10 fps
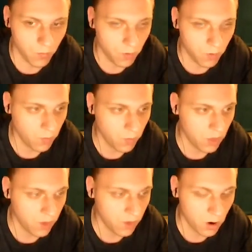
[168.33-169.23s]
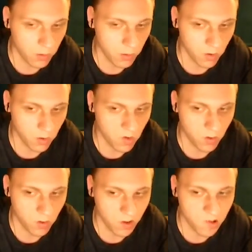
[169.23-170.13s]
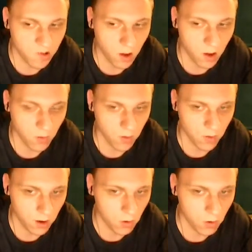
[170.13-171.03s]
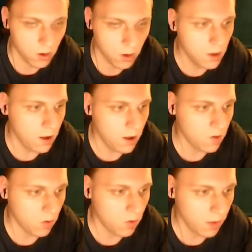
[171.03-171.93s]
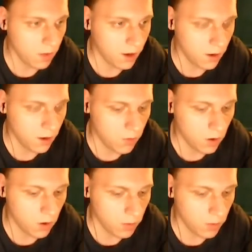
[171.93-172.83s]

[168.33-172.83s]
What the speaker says: which variable it's going to decide what to do, it's going to be a day variable.